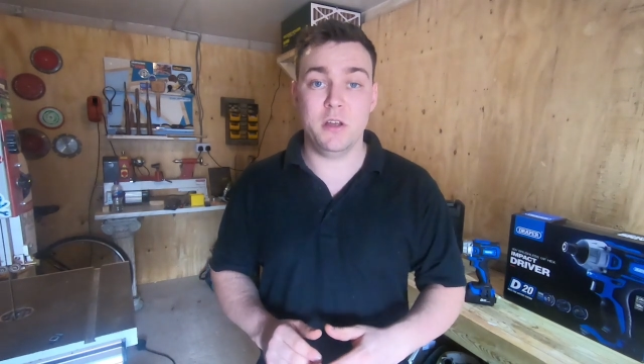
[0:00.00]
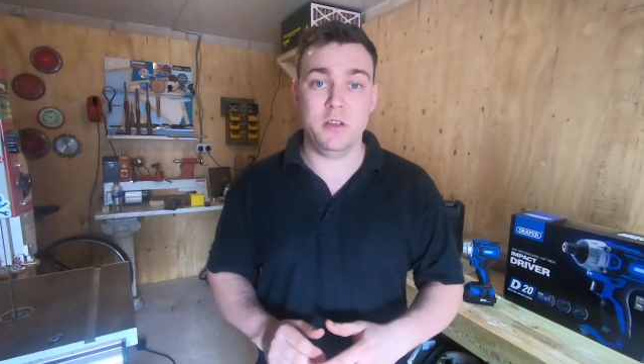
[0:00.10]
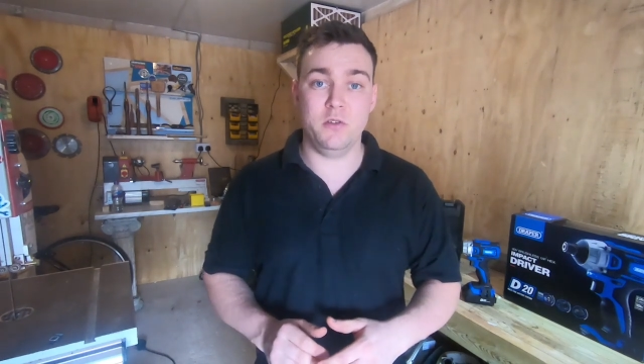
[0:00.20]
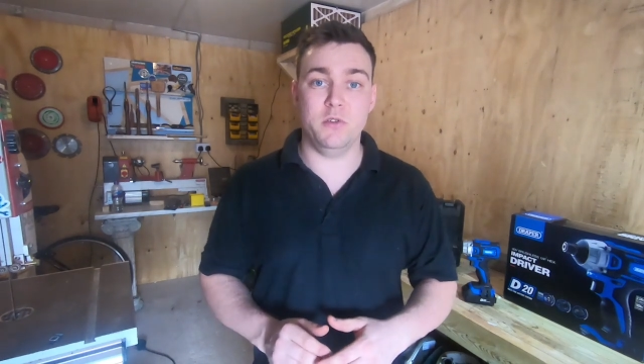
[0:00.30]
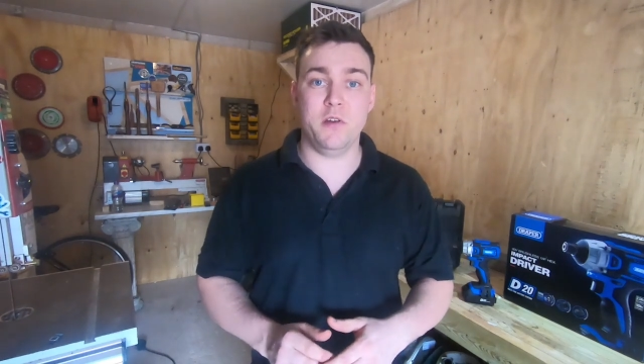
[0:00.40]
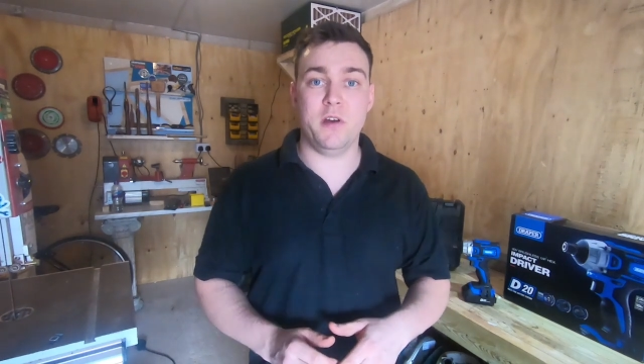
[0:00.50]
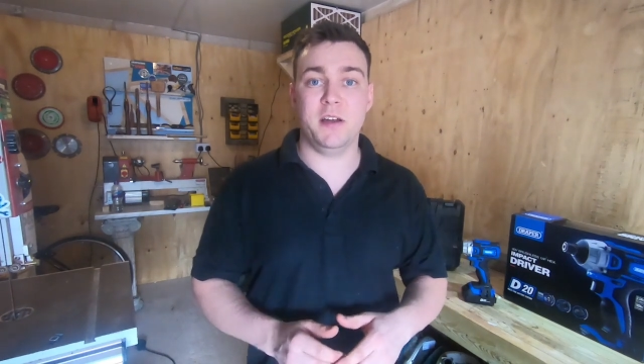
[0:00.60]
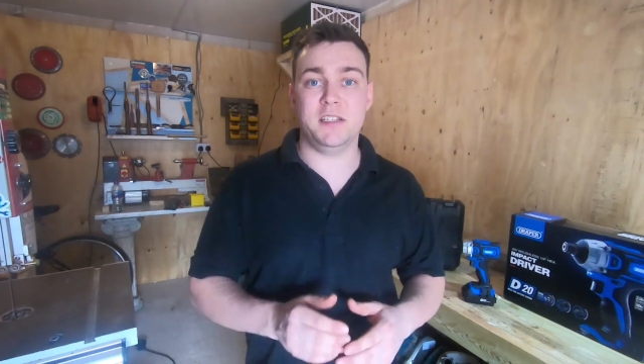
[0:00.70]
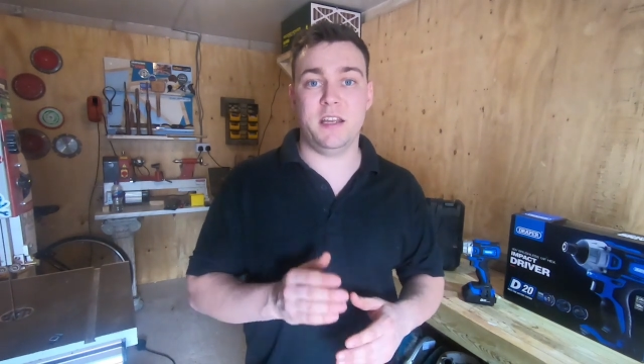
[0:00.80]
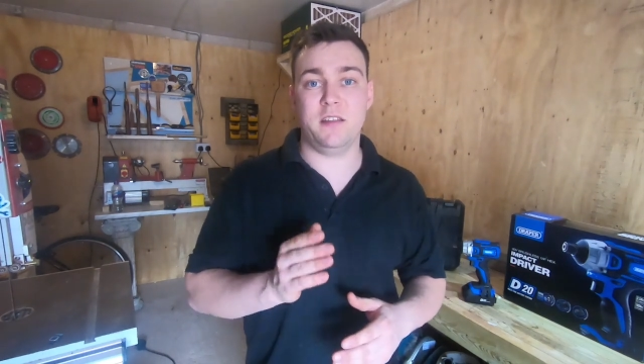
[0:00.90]
you'll know that I
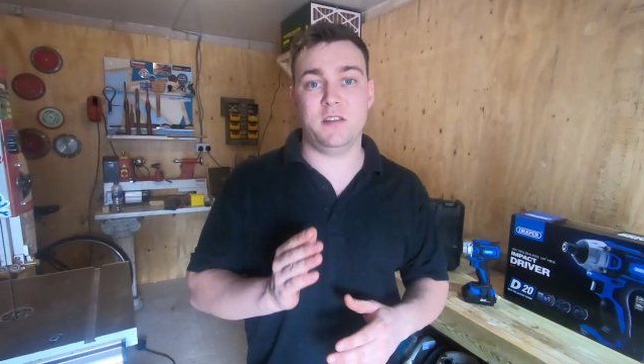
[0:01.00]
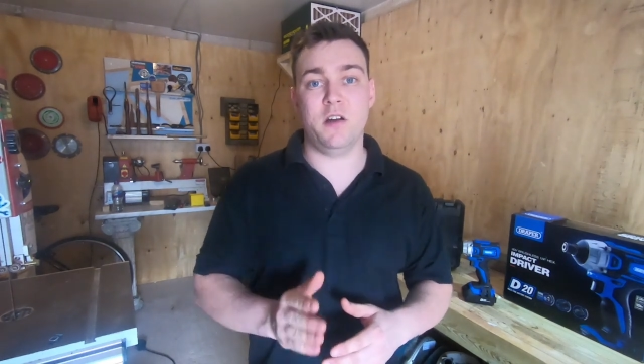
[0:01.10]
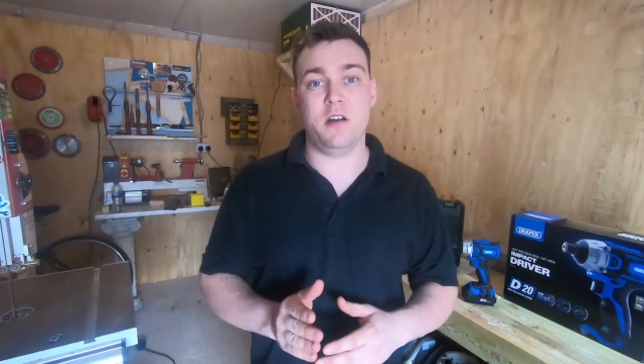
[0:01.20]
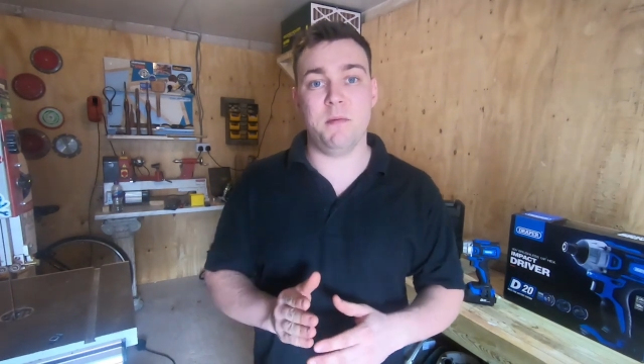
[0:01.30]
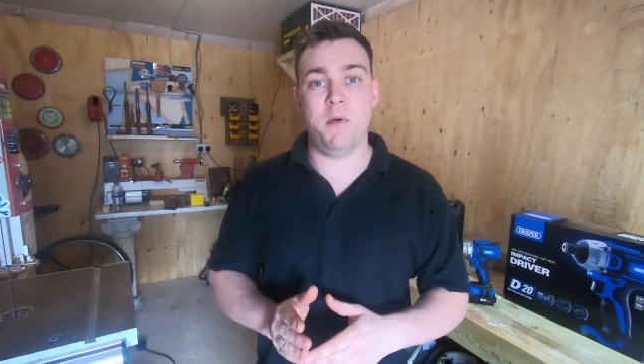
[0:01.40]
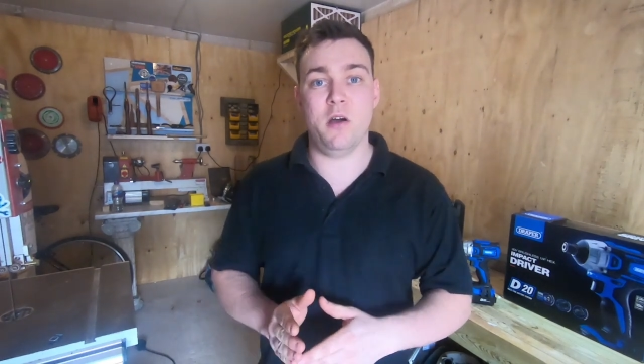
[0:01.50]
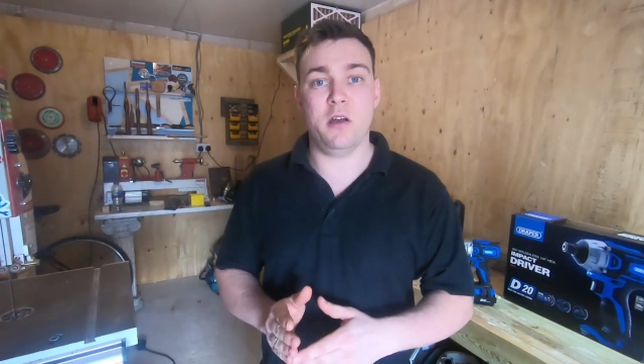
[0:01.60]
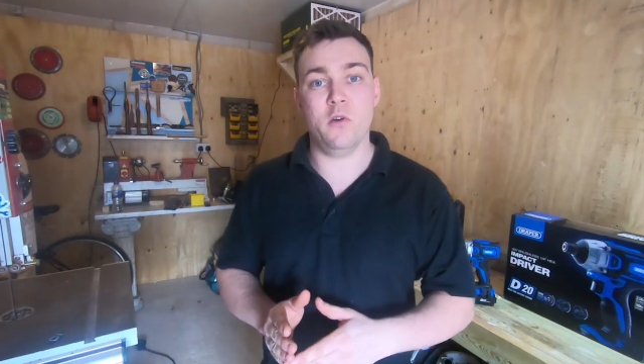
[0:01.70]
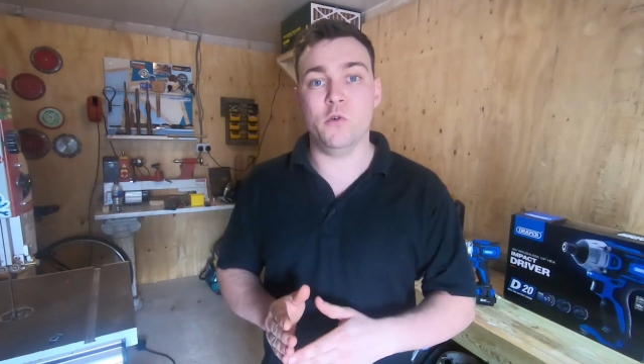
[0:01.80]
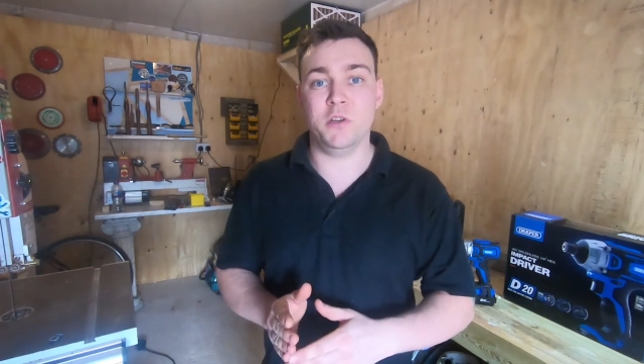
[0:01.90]
said the target
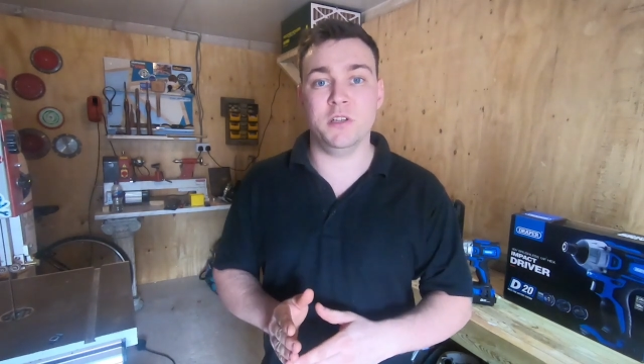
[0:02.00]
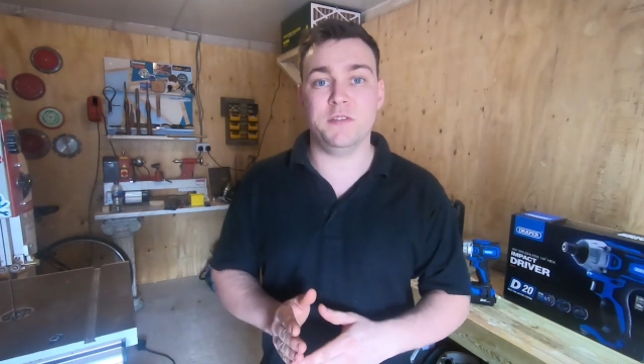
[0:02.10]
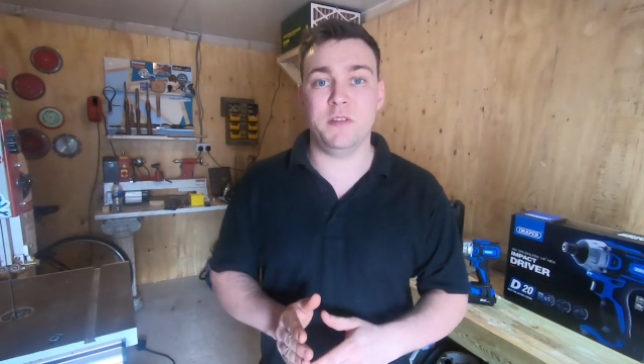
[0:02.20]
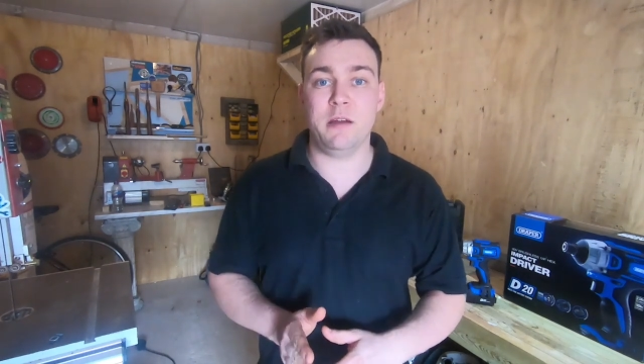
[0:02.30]
market audience for